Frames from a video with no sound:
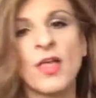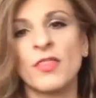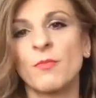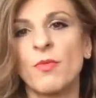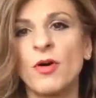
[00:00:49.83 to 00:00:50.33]

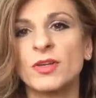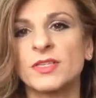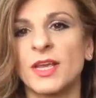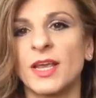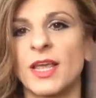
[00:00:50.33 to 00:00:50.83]
The
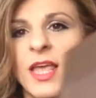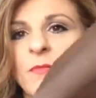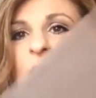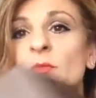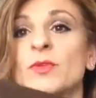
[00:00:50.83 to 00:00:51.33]
box it
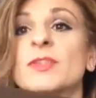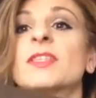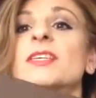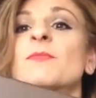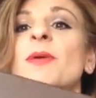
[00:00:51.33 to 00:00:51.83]
came in was
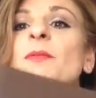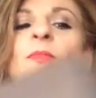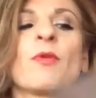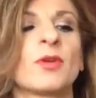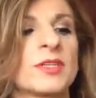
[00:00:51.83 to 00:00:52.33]
this big
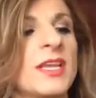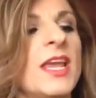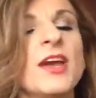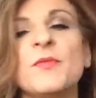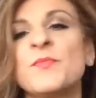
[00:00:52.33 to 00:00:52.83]
box
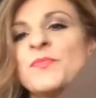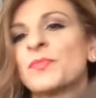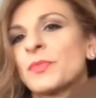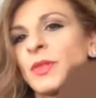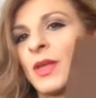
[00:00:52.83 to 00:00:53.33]
here.
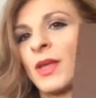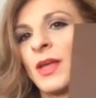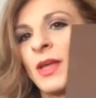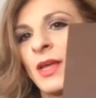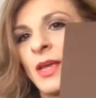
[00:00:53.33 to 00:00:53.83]

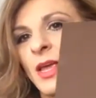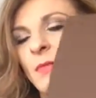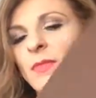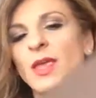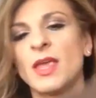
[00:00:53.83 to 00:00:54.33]

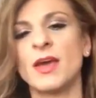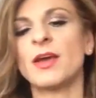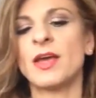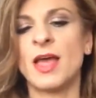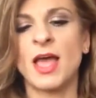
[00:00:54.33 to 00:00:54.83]
Came
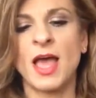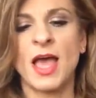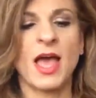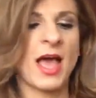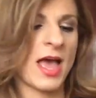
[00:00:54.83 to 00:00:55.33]
here,
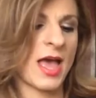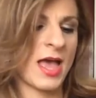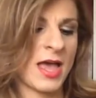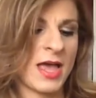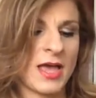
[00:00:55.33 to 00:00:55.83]

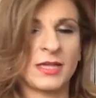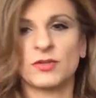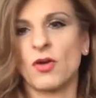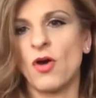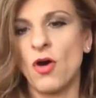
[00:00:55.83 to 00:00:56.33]

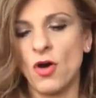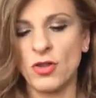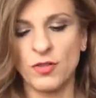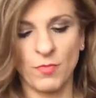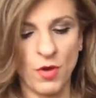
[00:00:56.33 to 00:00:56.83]
and
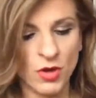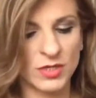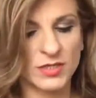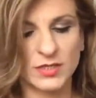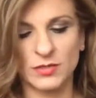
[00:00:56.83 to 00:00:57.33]
on the
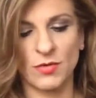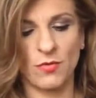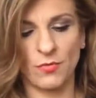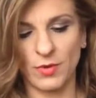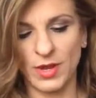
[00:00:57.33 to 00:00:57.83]
box
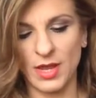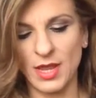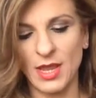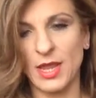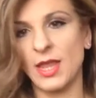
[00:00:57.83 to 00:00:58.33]

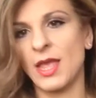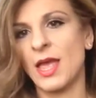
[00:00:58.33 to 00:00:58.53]
we